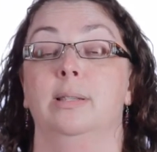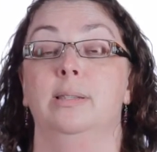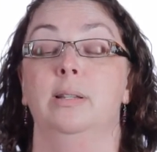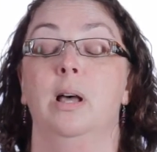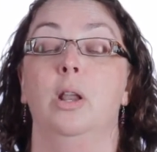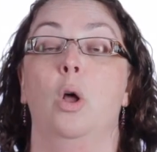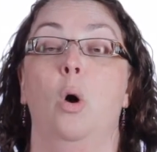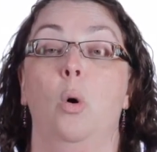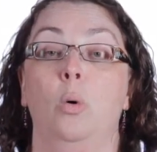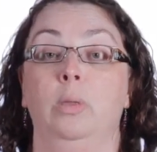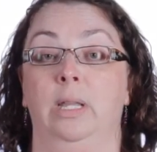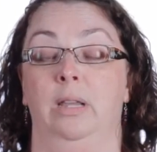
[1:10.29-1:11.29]
It's not
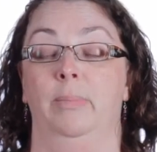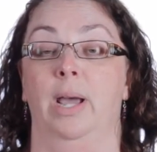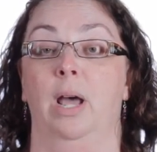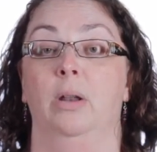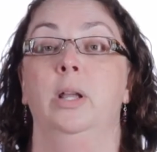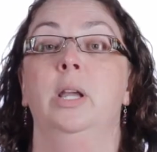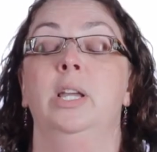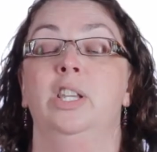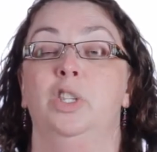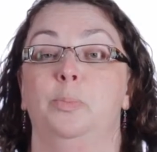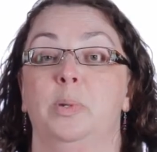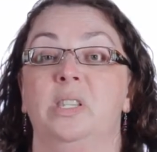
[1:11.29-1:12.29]
only about
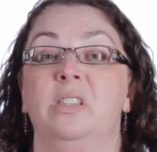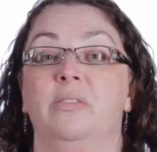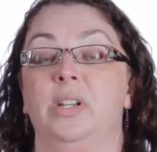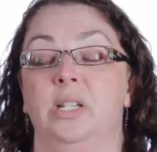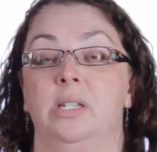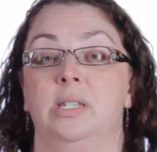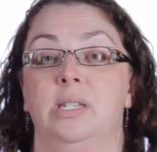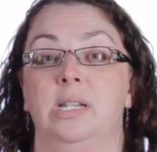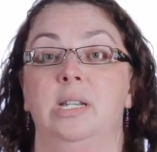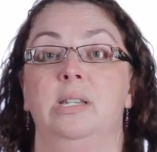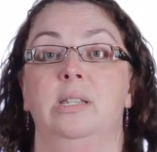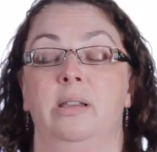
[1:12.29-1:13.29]
specific
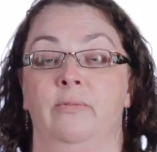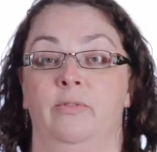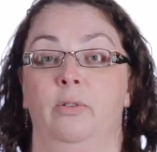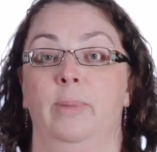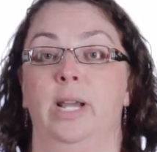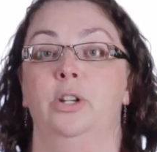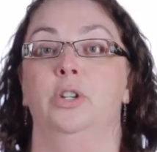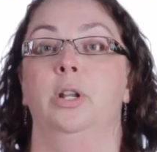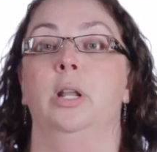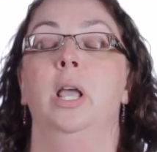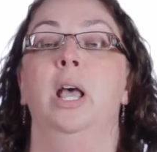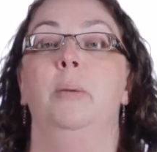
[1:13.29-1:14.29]
disease information,